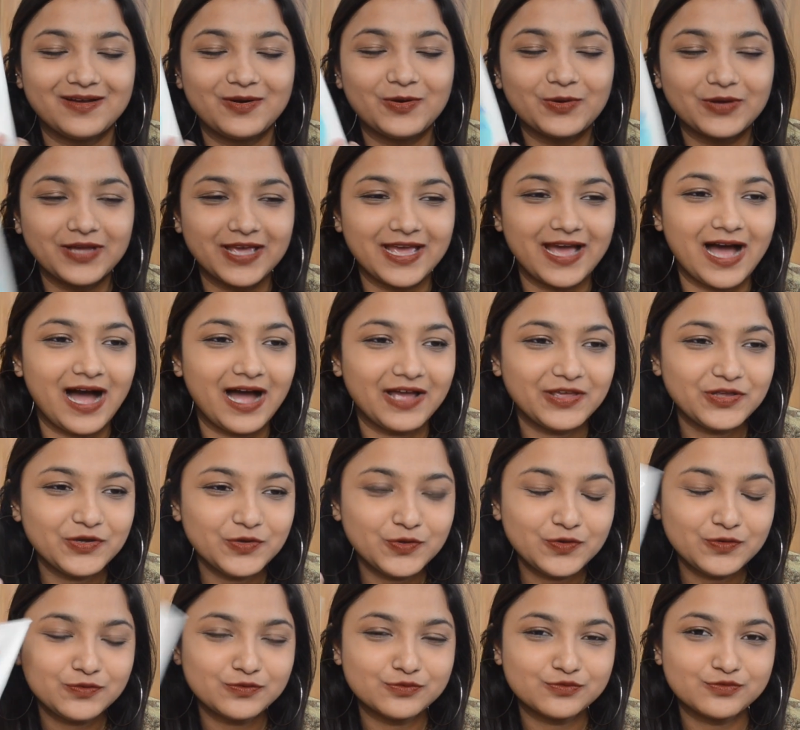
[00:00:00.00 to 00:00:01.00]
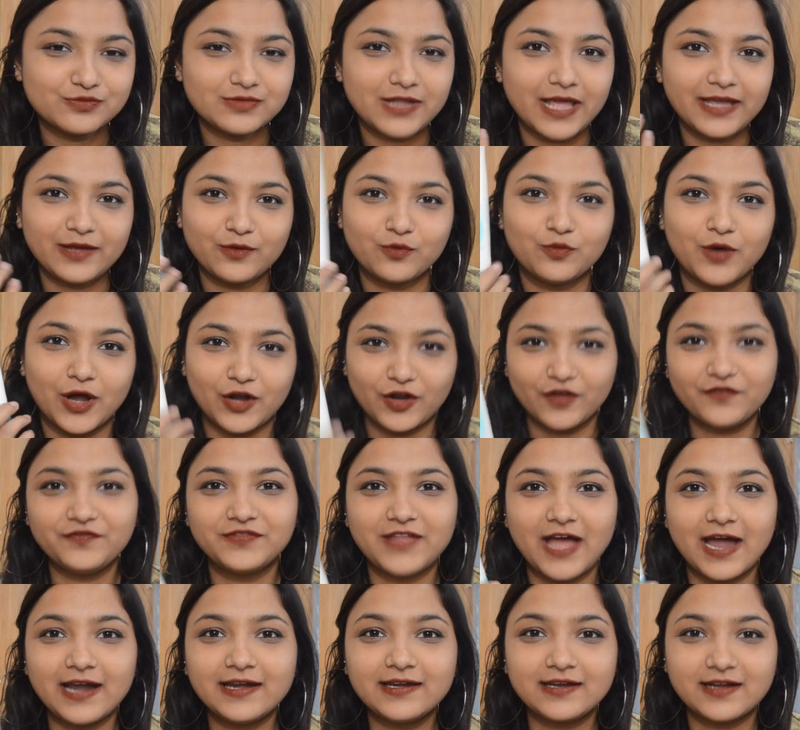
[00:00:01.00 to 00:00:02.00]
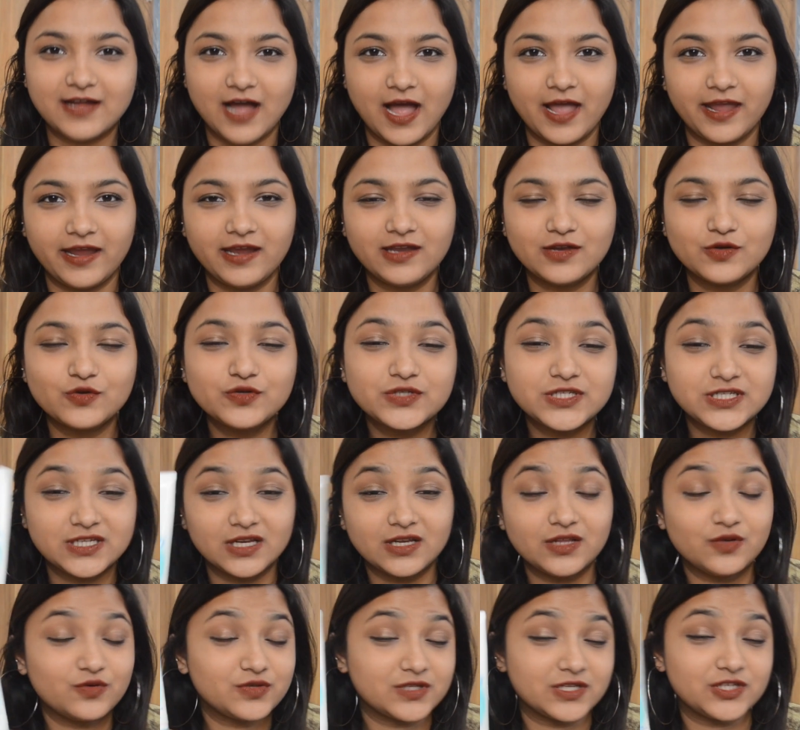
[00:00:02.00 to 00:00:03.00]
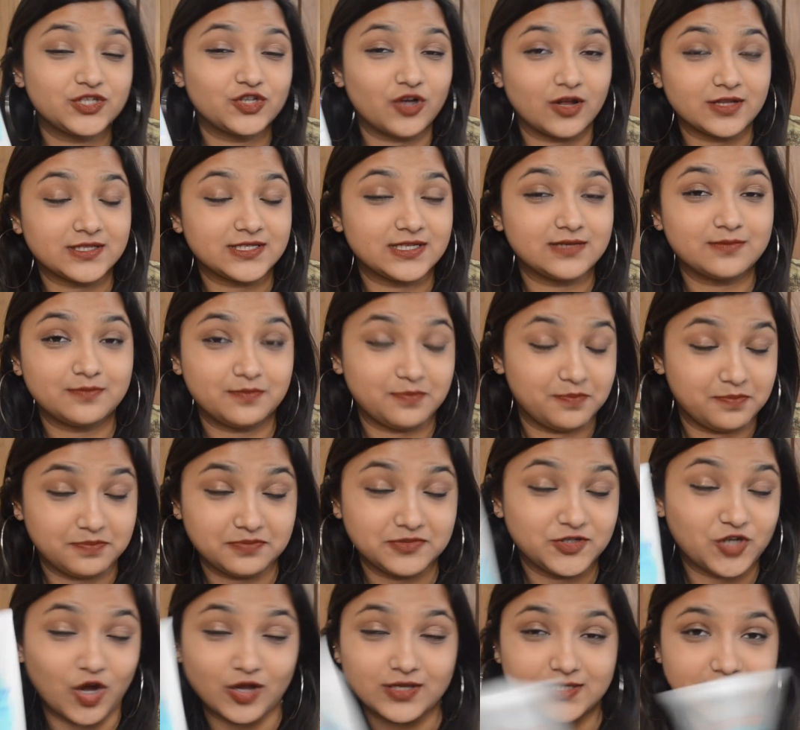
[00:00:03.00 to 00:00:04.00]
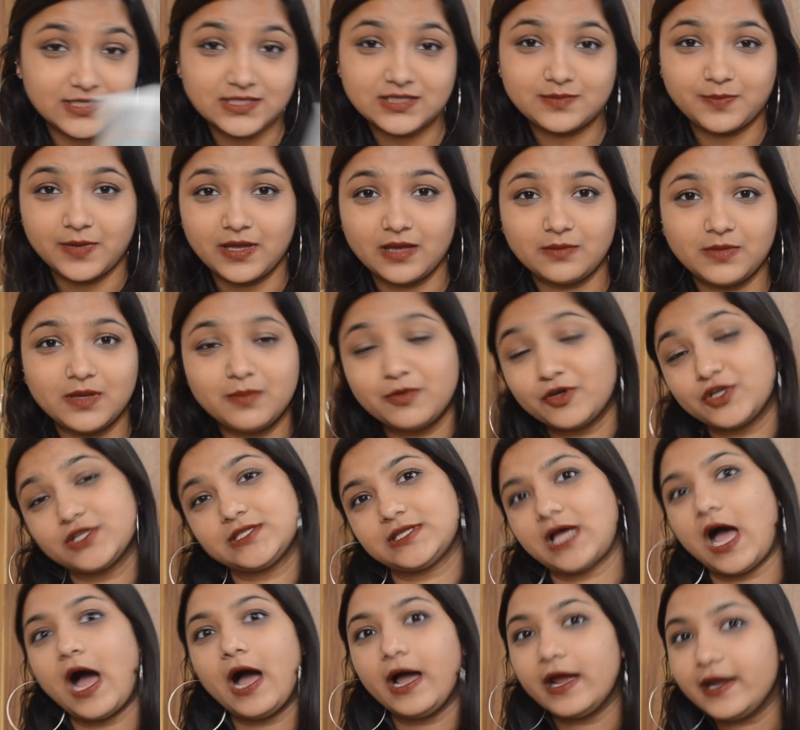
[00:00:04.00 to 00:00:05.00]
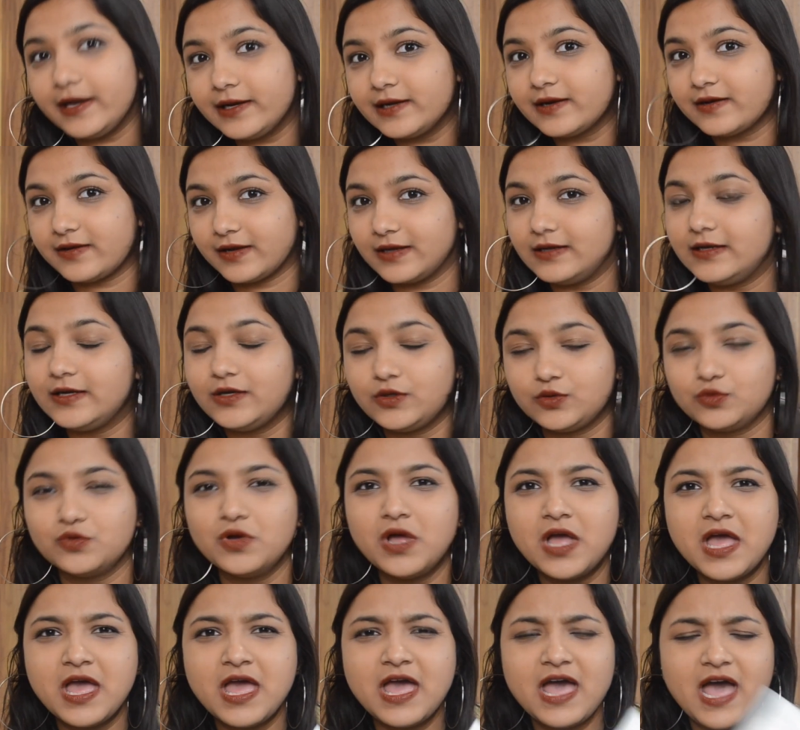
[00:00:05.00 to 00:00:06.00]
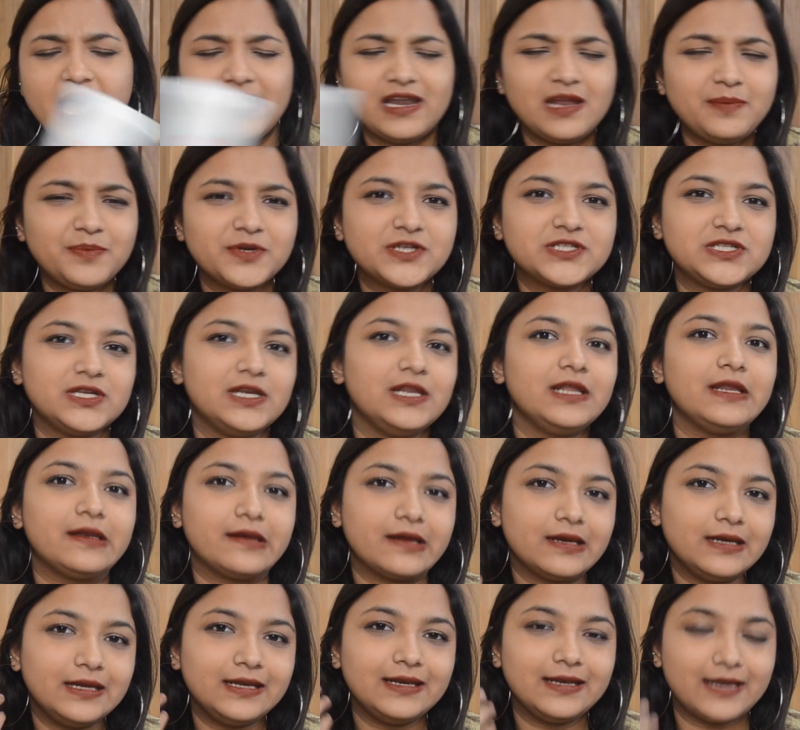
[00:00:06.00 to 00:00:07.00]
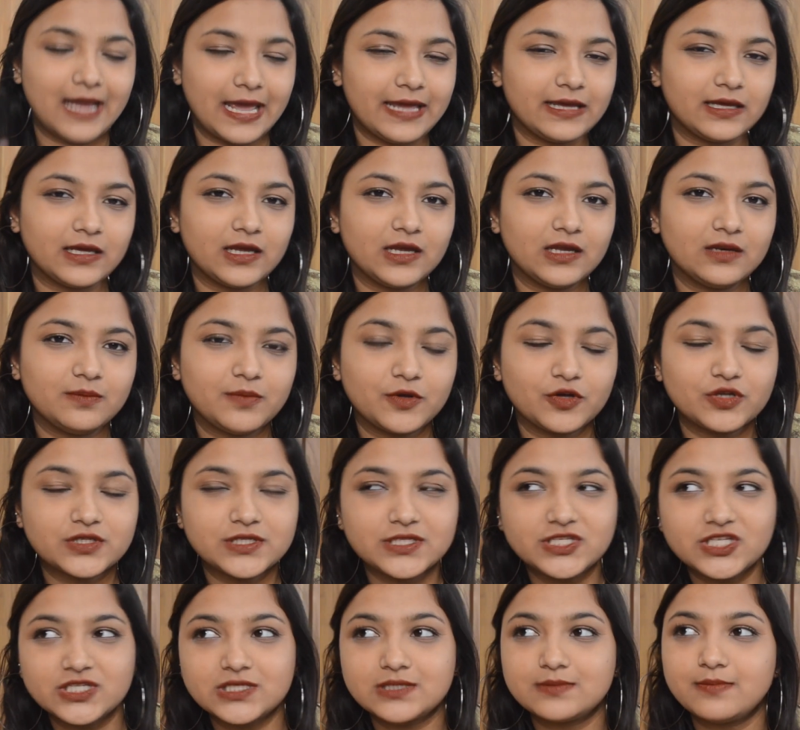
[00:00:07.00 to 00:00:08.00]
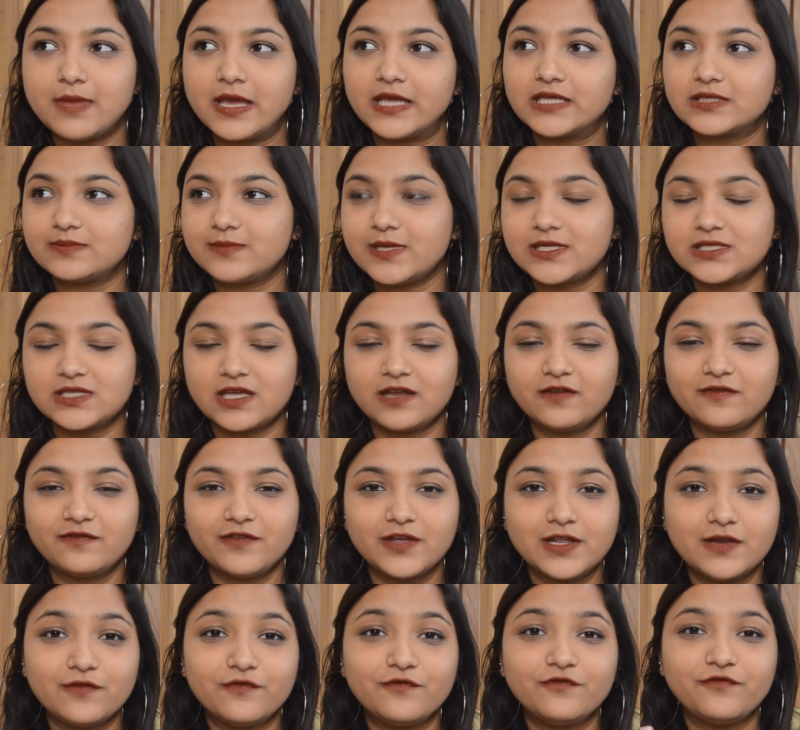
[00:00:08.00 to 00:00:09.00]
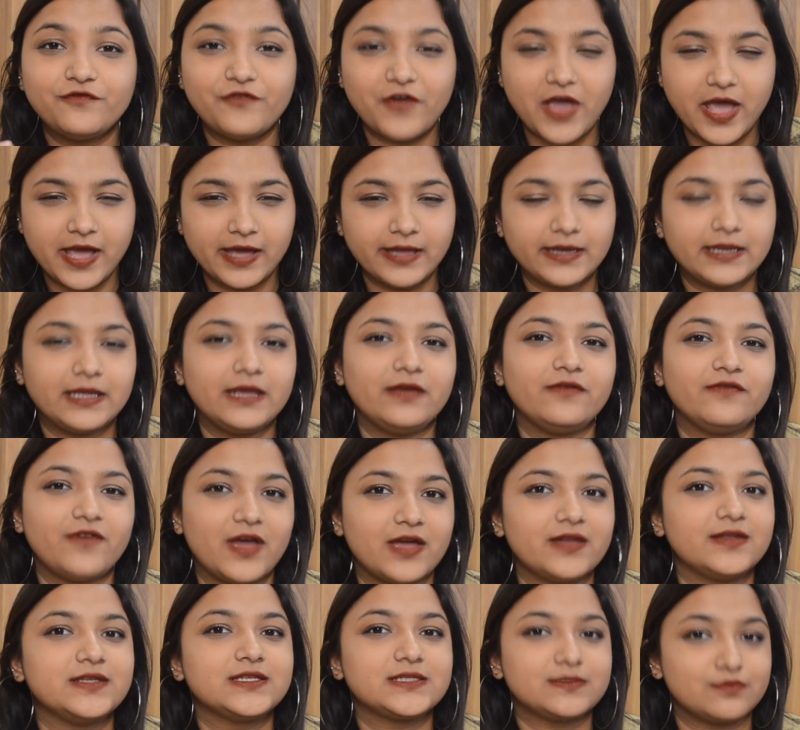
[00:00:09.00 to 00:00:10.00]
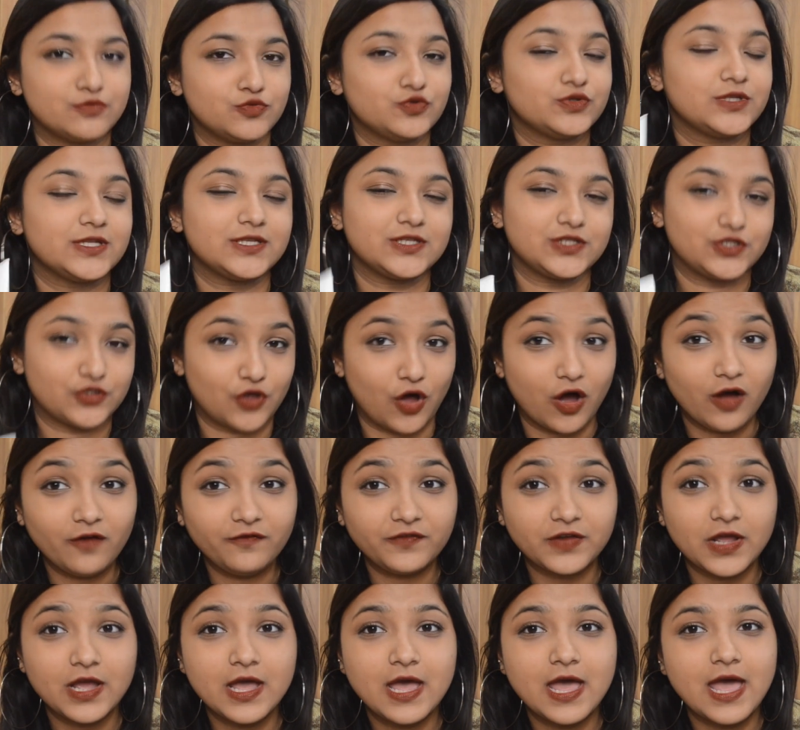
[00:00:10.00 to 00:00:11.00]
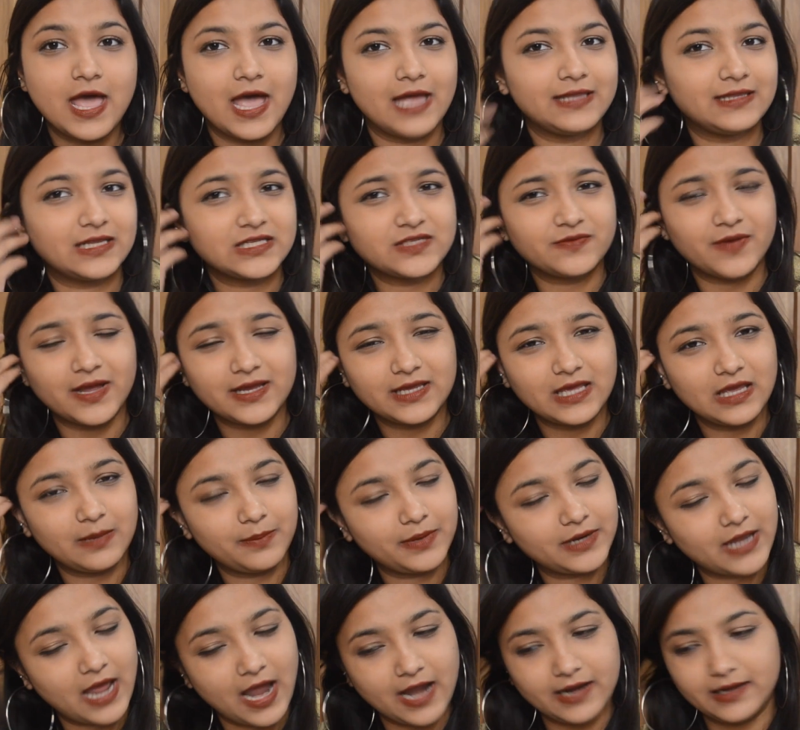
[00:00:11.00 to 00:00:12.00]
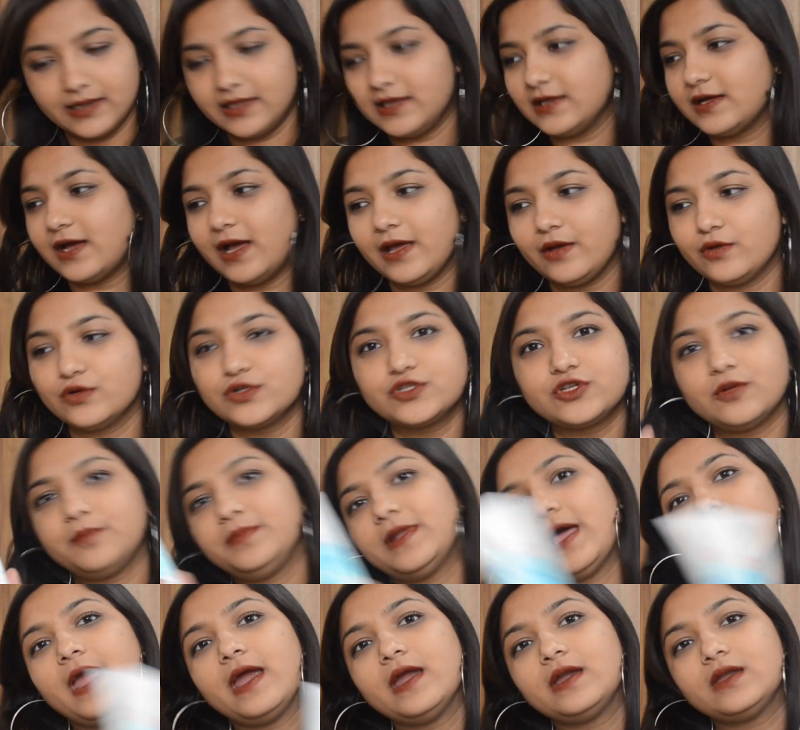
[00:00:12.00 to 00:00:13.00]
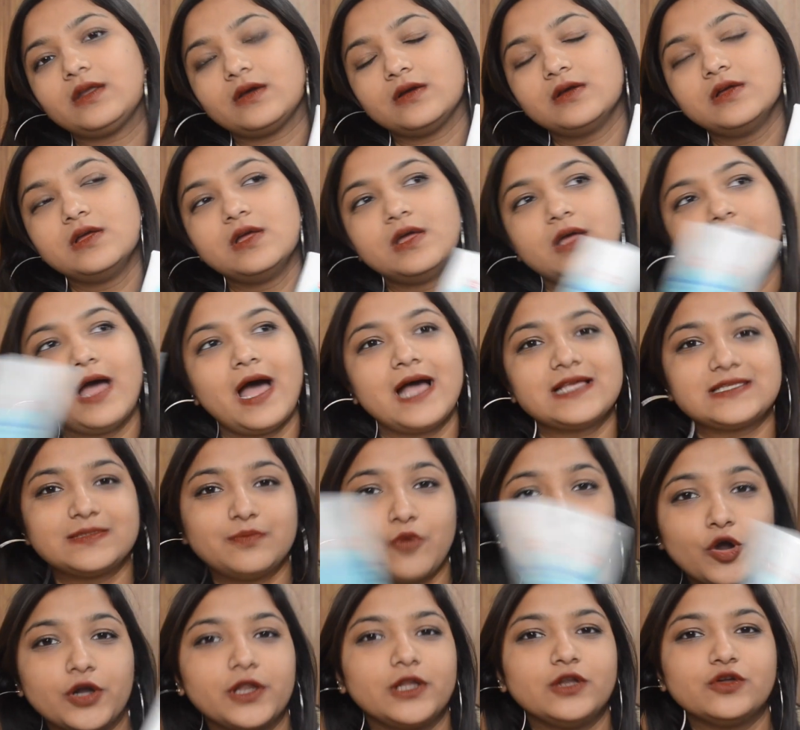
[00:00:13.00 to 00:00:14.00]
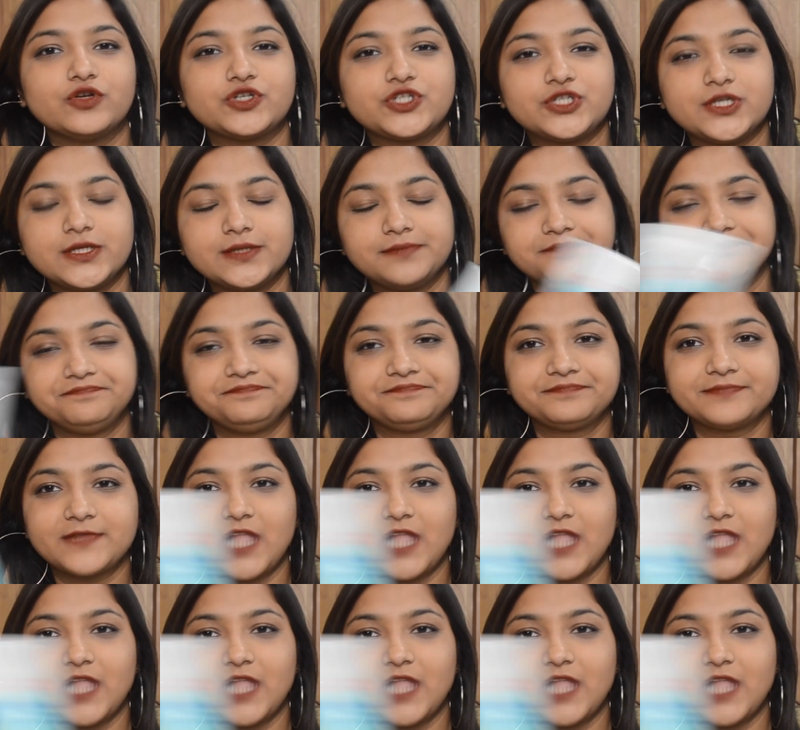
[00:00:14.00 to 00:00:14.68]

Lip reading: Okay, are you like one of that kind who still uses Johnson's baby? Because I really do, and I personally really like it because it just makes my skin feel very smooth and soft, and that's why I keep it handy. I also apply it as a body lotion.